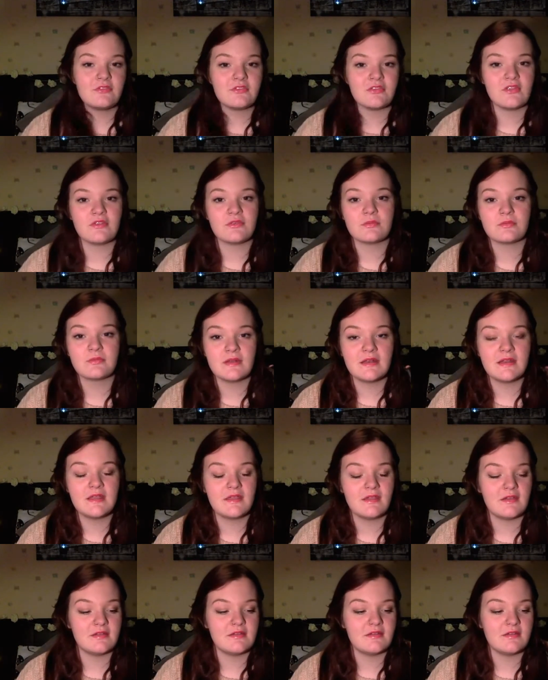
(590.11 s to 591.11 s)
so it's really
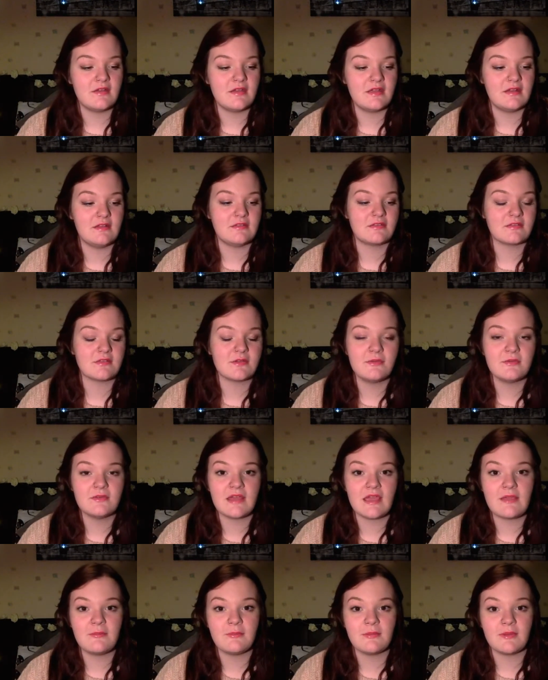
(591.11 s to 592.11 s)
good in a school
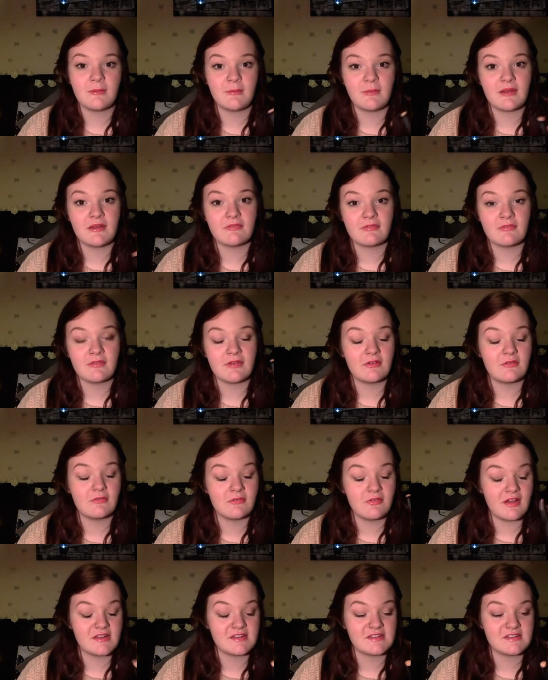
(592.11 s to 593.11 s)
day when I'm in a real
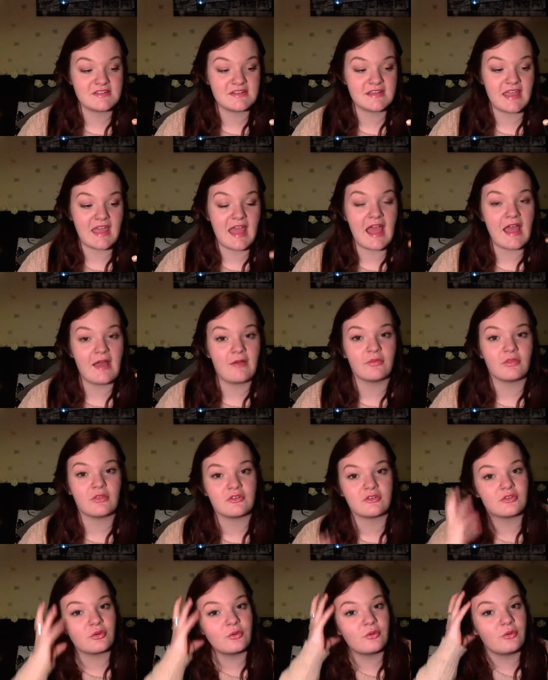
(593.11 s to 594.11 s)
rush to get out
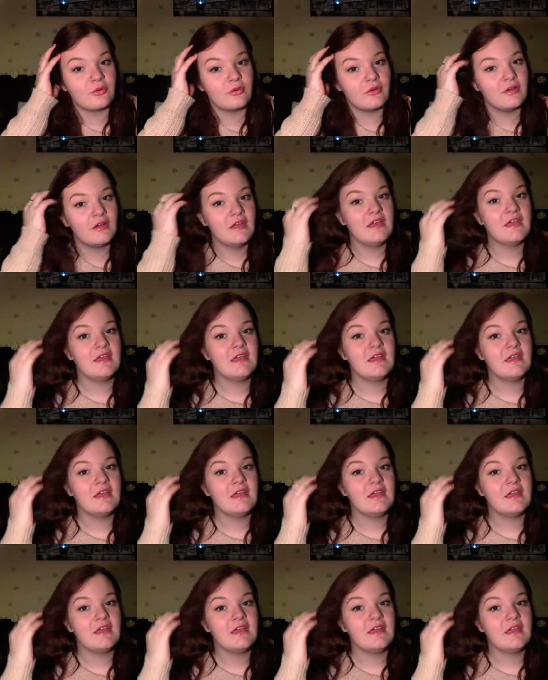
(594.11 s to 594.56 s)
the door